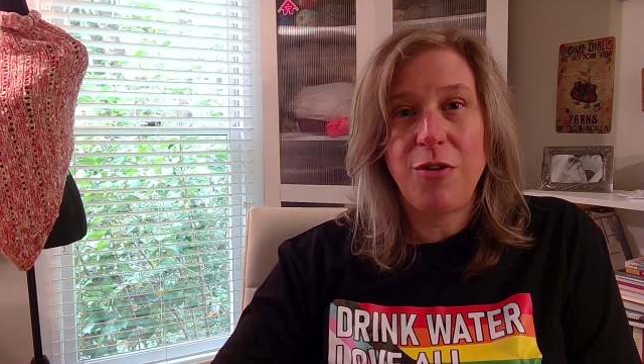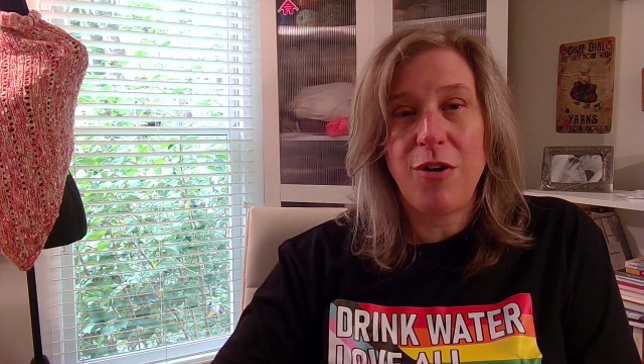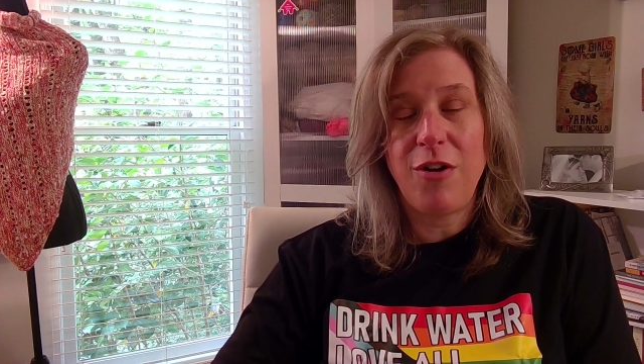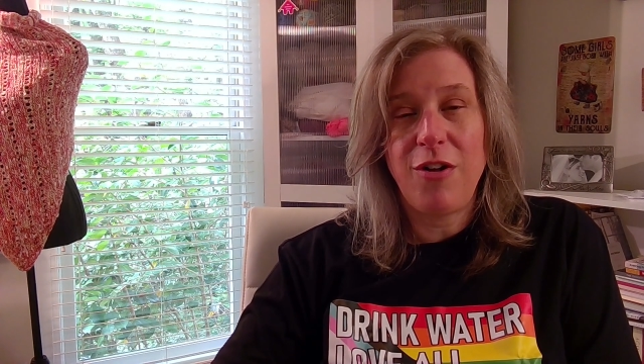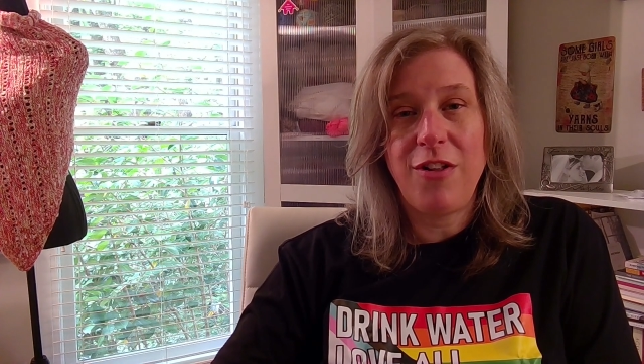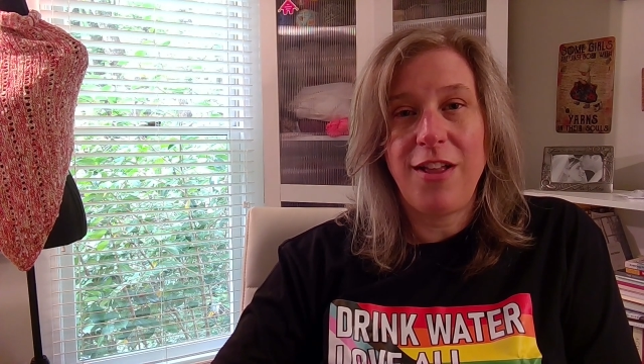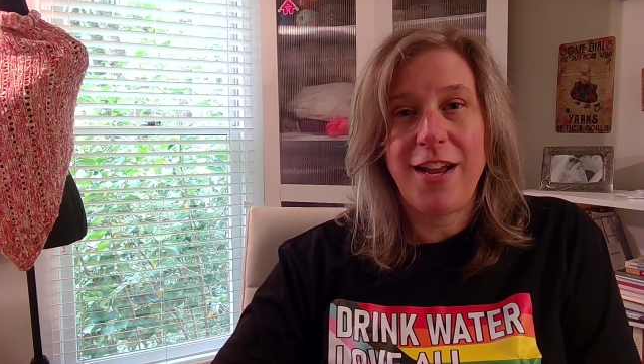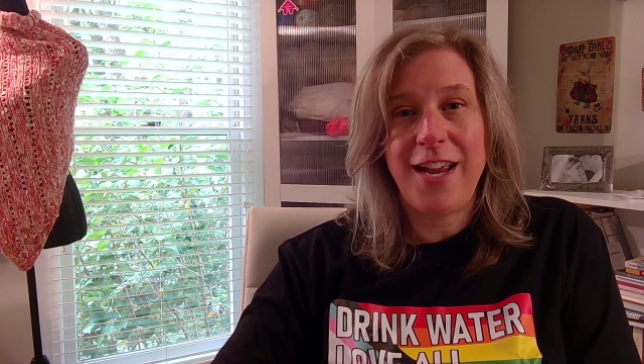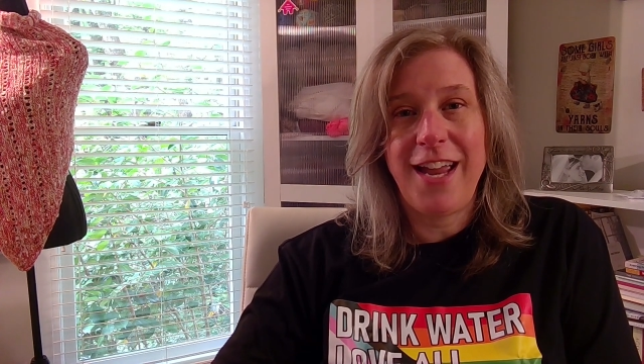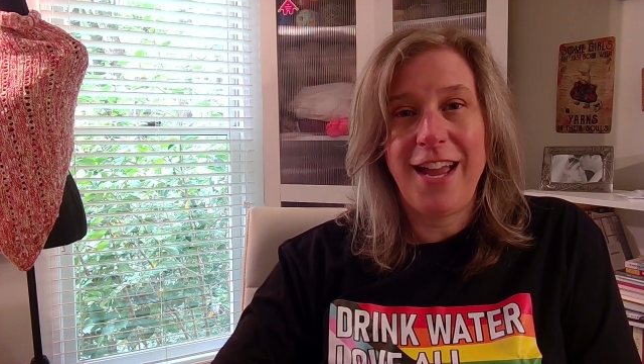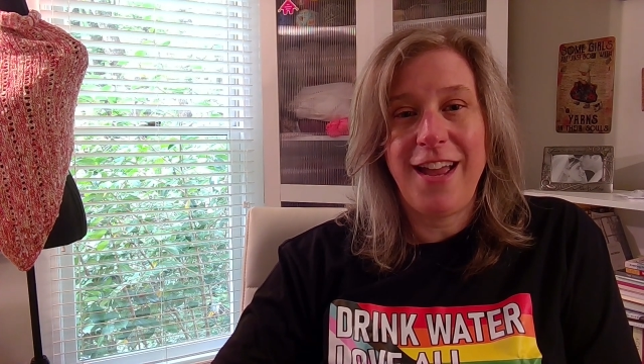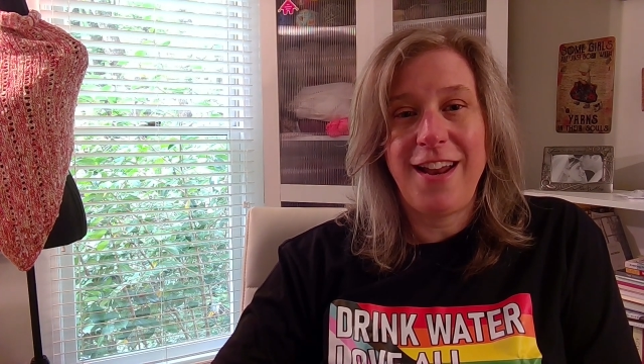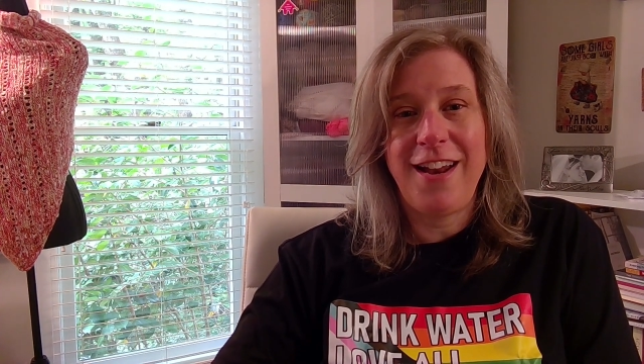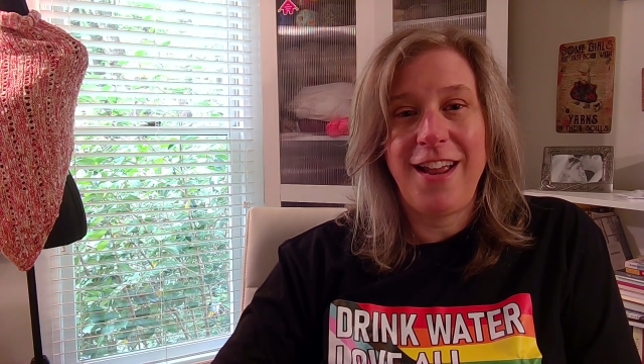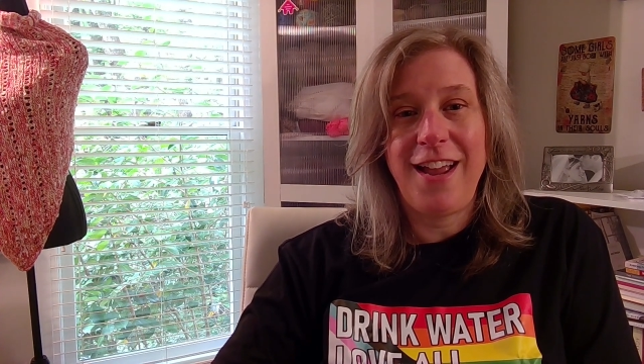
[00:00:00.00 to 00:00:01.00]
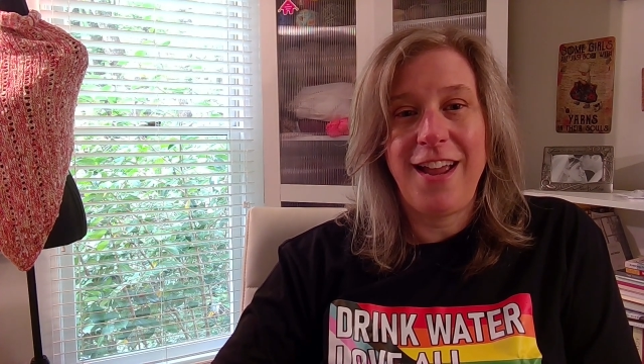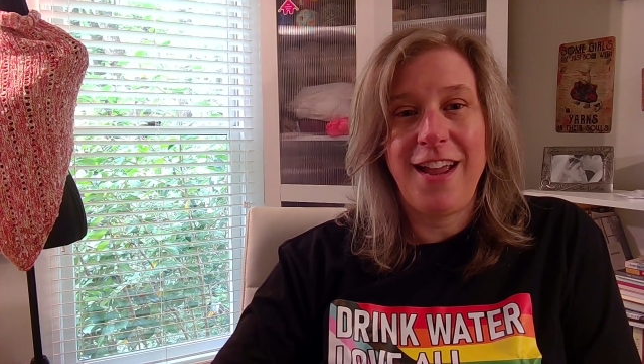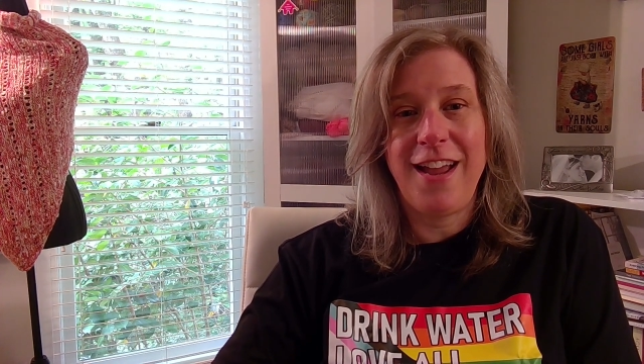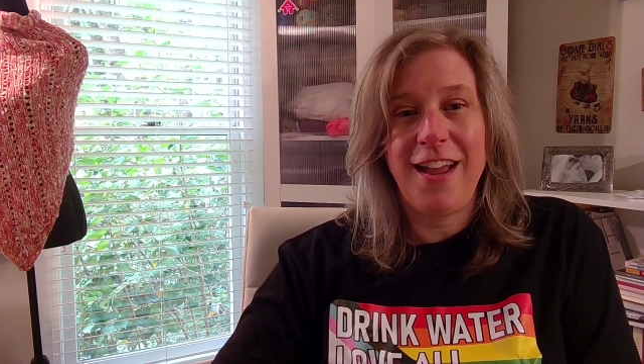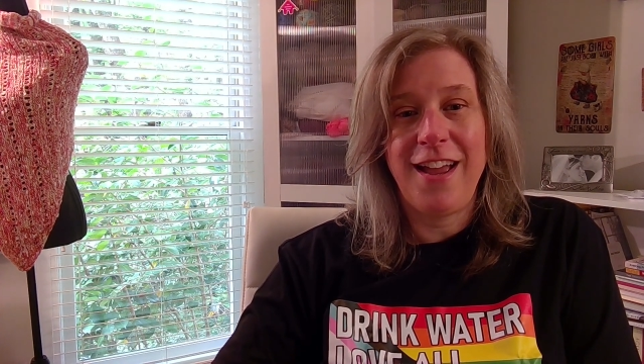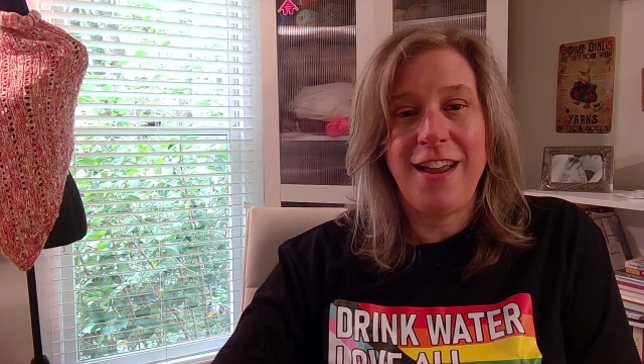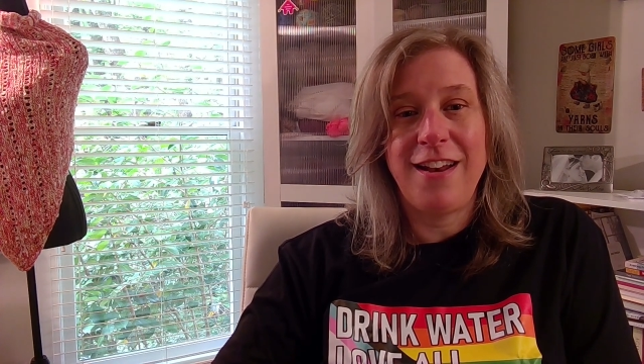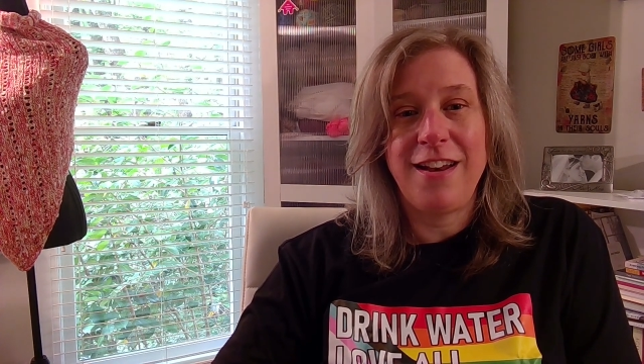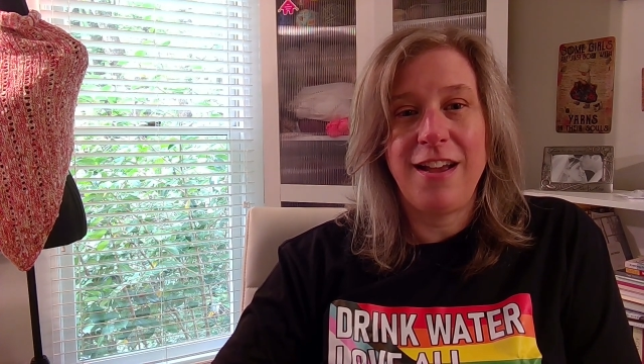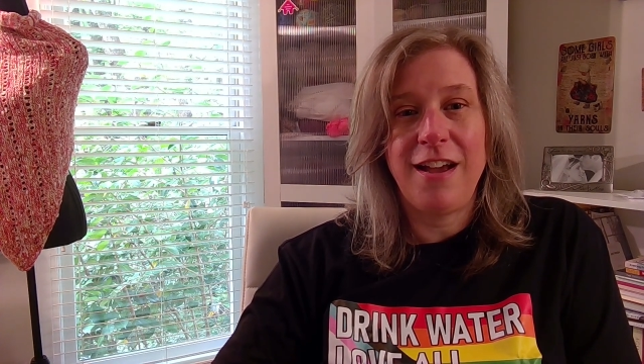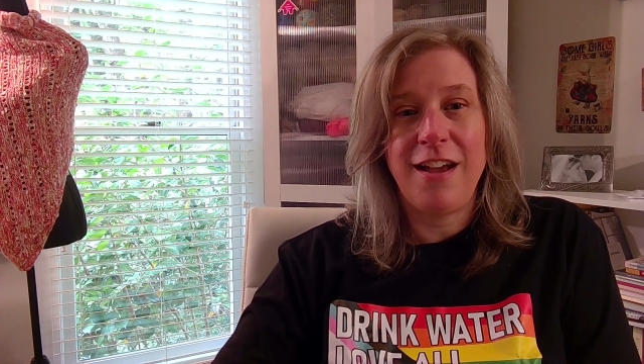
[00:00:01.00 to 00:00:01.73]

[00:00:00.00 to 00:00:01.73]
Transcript: all again. And